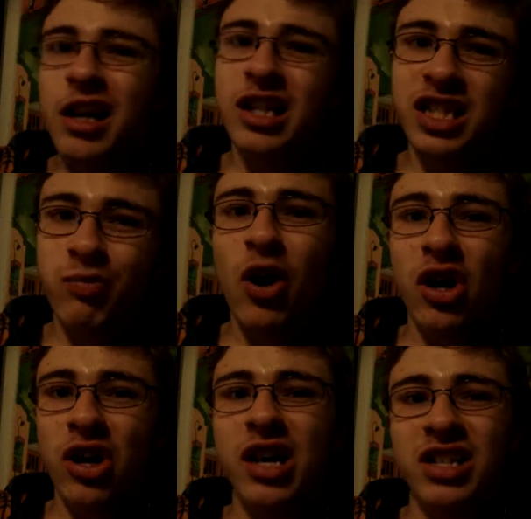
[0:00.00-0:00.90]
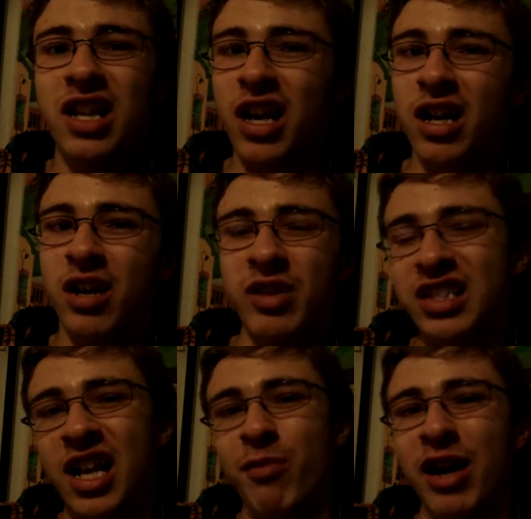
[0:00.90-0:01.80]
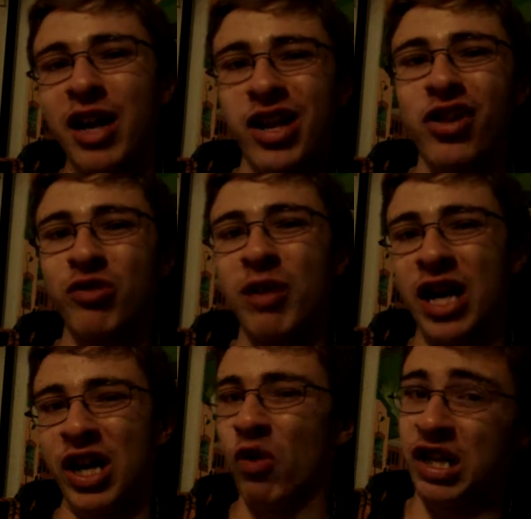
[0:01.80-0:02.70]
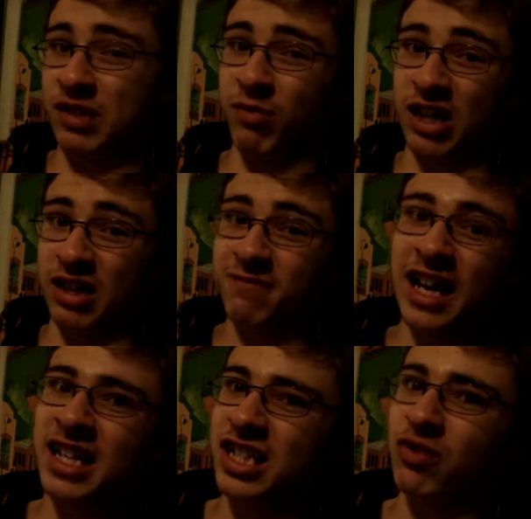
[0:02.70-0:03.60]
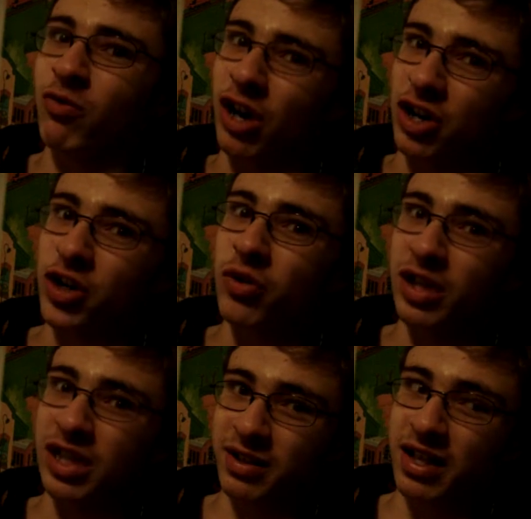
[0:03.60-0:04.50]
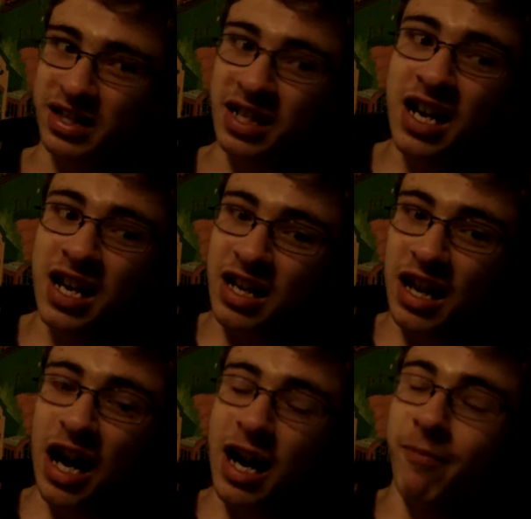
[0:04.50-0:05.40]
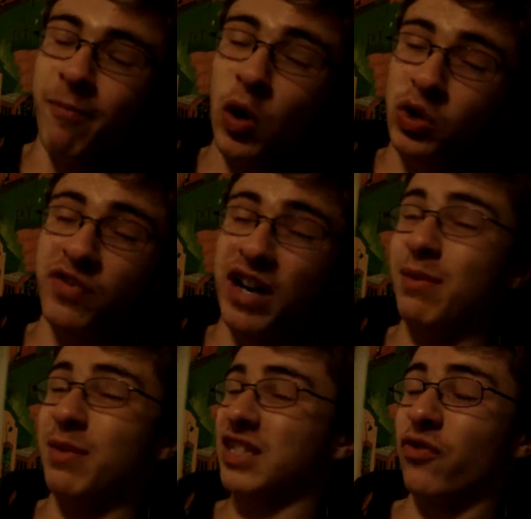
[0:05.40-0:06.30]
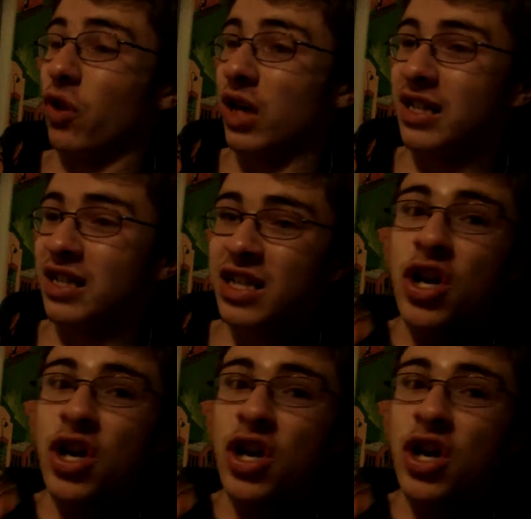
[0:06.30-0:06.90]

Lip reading: This part, it's not going to be said by the other Pennywise, but I just want to do this because I'm most famous for it.